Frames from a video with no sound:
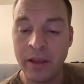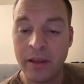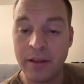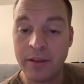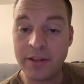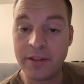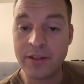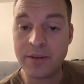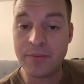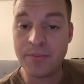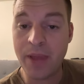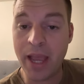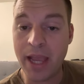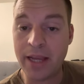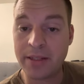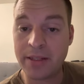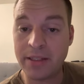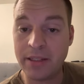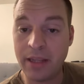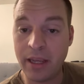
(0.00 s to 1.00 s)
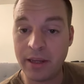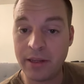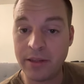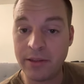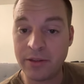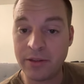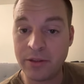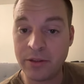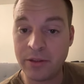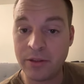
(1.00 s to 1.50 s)
This impacts the
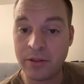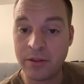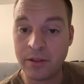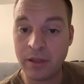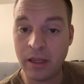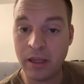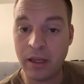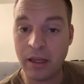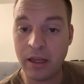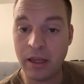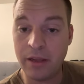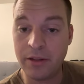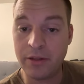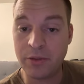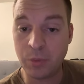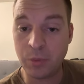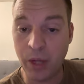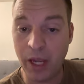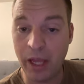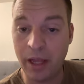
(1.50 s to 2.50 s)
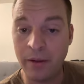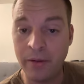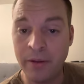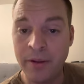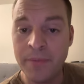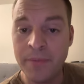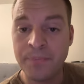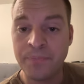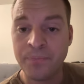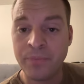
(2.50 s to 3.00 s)
Yankees as well,
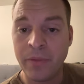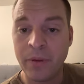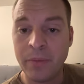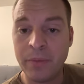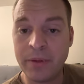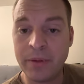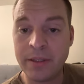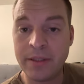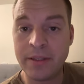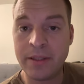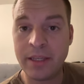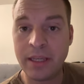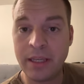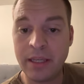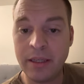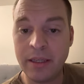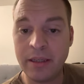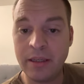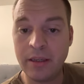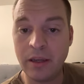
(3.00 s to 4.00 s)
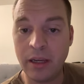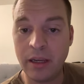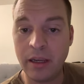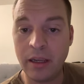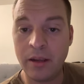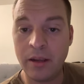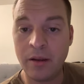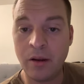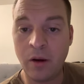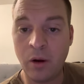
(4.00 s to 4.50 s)
because he
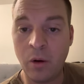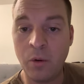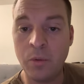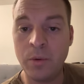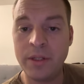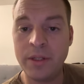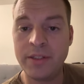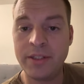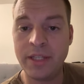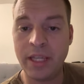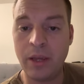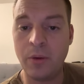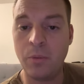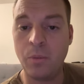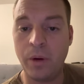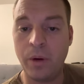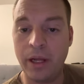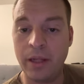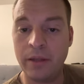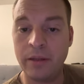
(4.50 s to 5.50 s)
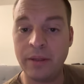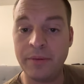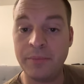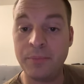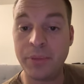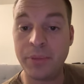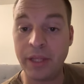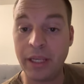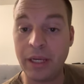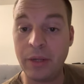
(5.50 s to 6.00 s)
always hit well and
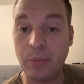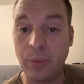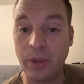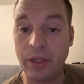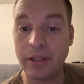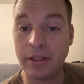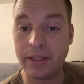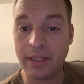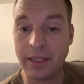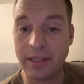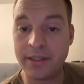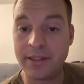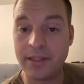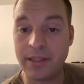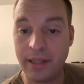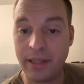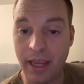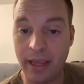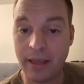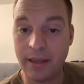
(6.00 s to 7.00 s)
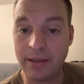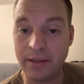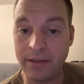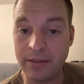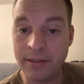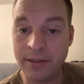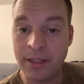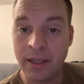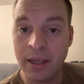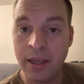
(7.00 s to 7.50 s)
played well against the
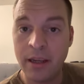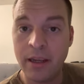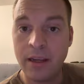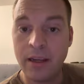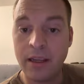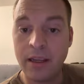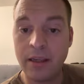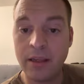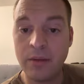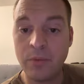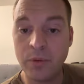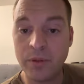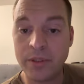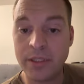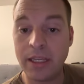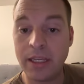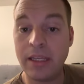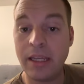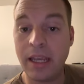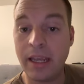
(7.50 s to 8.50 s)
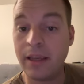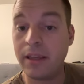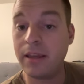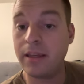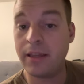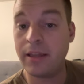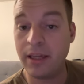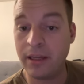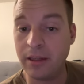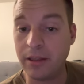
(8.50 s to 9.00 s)
Yankees. He was a Yankee
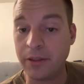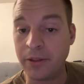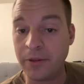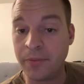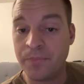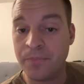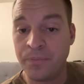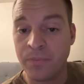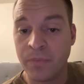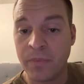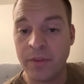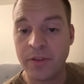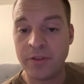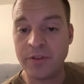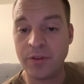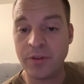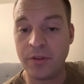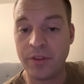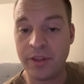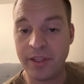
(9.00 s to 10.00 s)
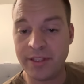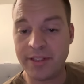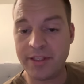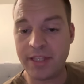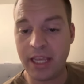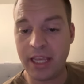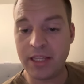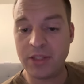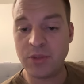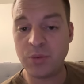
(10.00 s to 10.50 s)
killer. So this
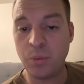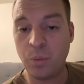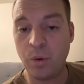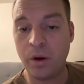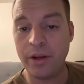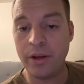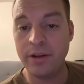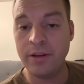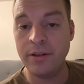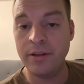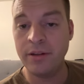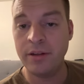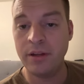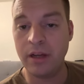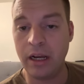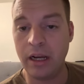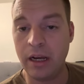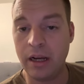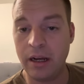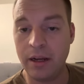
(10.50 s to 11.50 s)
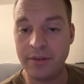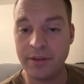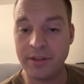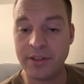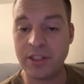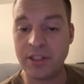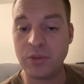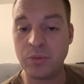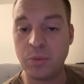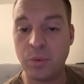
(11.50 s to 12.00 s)
takes one,
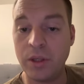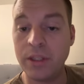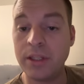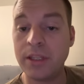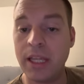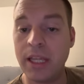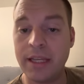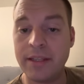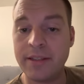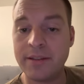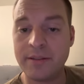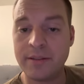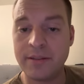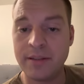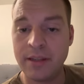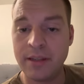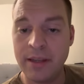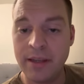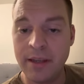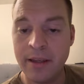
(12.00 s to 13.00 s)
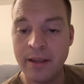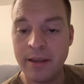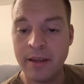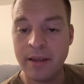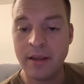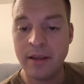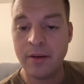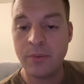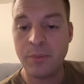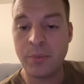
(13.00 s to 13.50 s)
this is one less
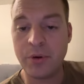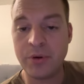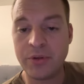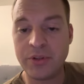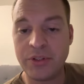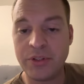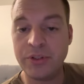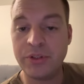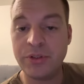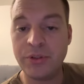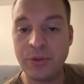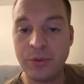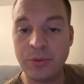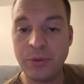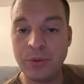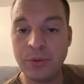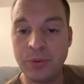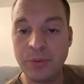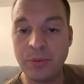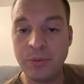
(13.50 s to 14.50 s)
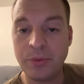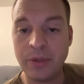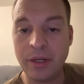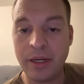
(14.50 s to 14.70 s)
person to